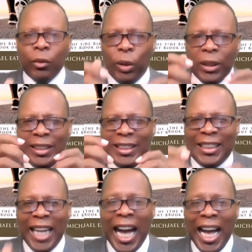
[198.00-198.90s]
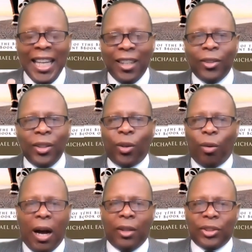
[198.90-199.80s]
was dying on the
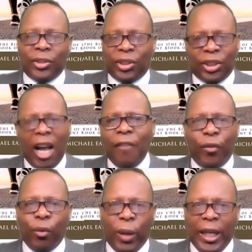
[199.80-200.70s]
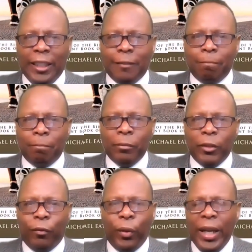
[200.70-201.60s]
cross, suffering
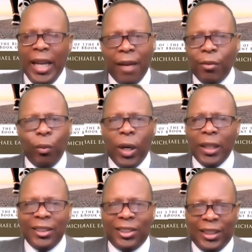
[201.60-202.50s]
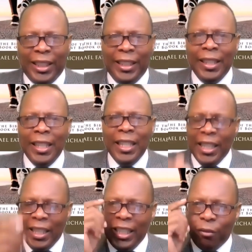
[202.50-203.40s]
for everyone to see,
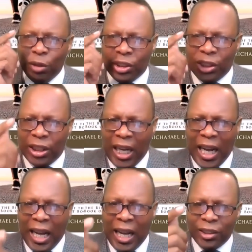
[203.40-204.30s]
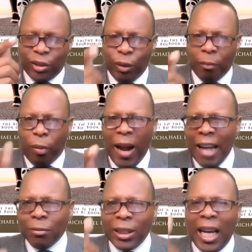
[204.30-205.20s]
and it was God's will. And
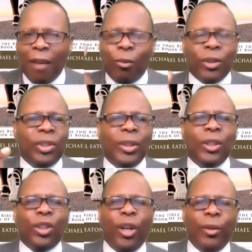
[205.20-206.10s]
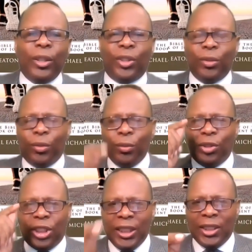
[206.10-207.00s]
perhaps God wants to encourage you through
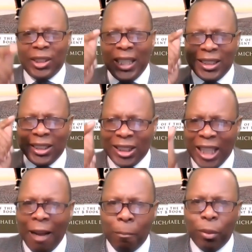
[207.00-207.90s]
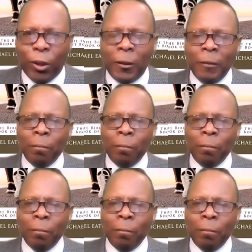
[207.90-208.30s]
Jesus' example